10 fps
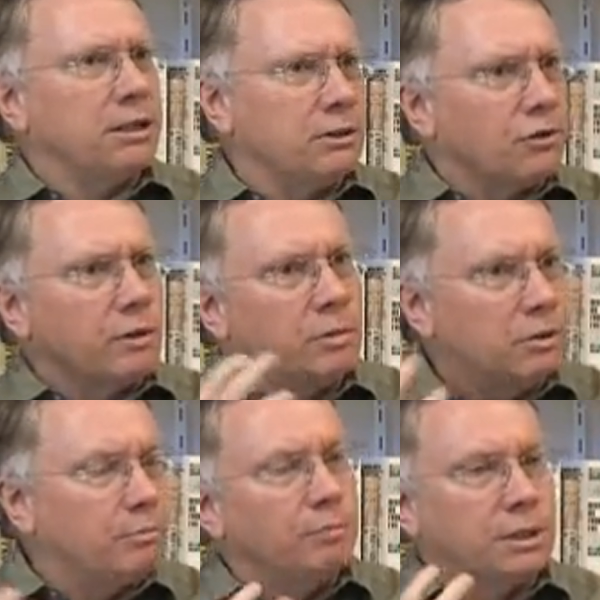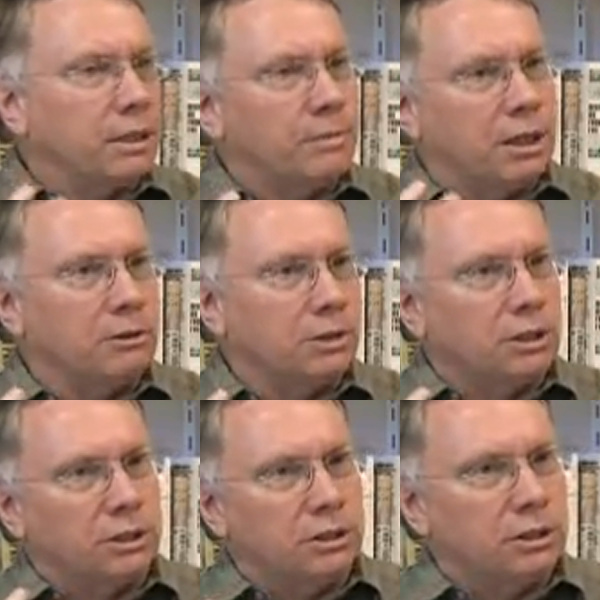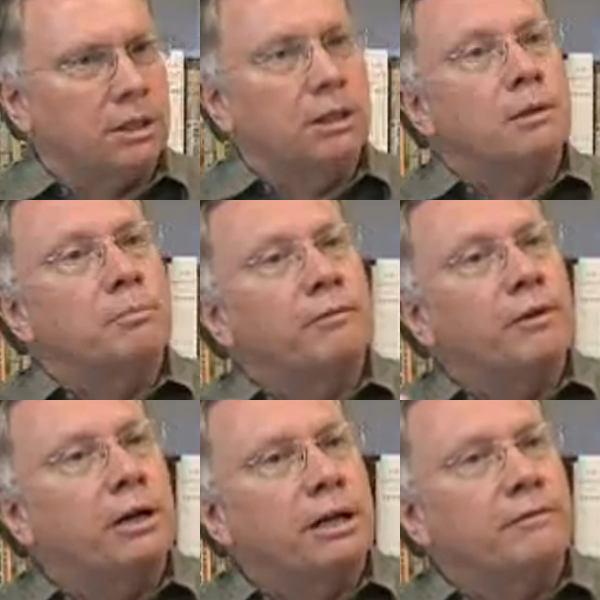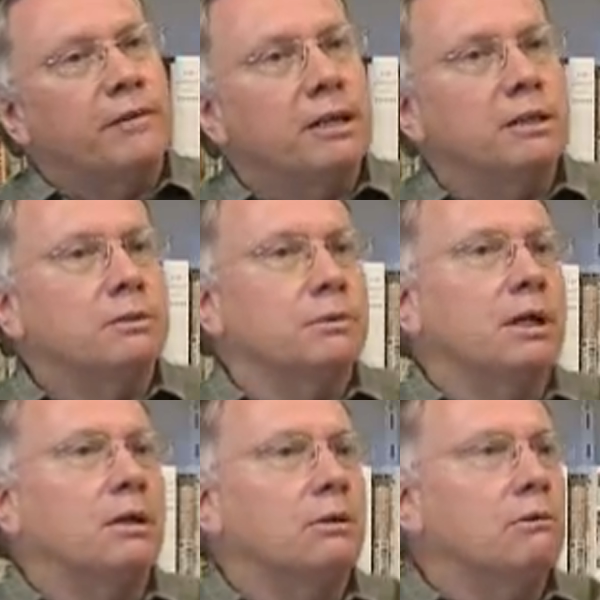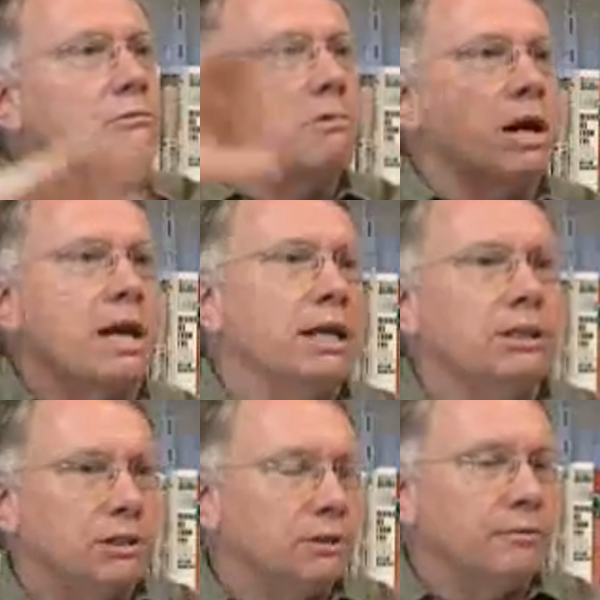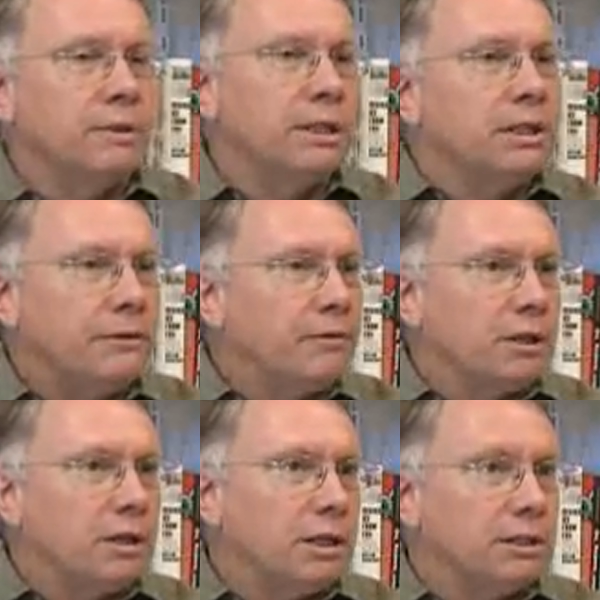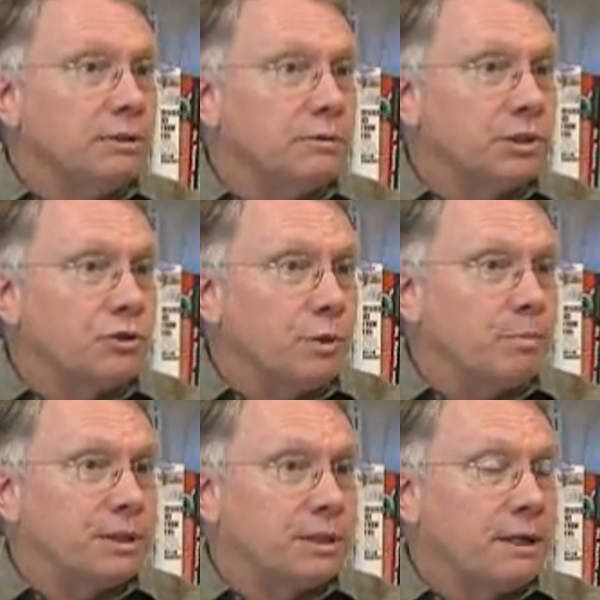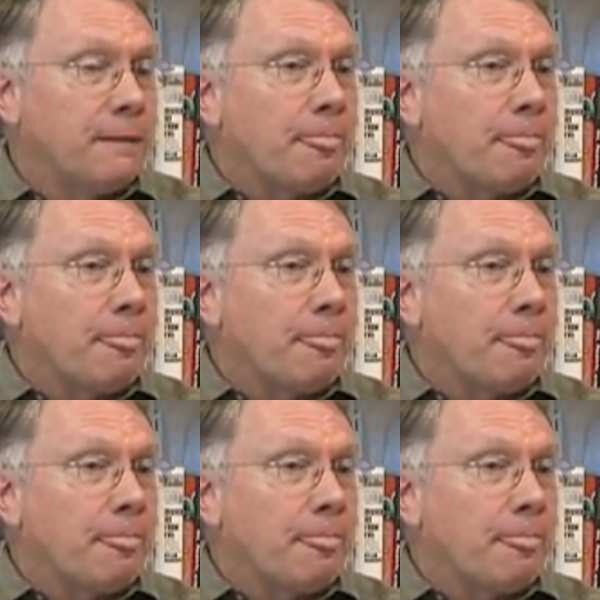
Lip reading: So the criminal subcultures provide offenders with a whole range of different kinds of scripts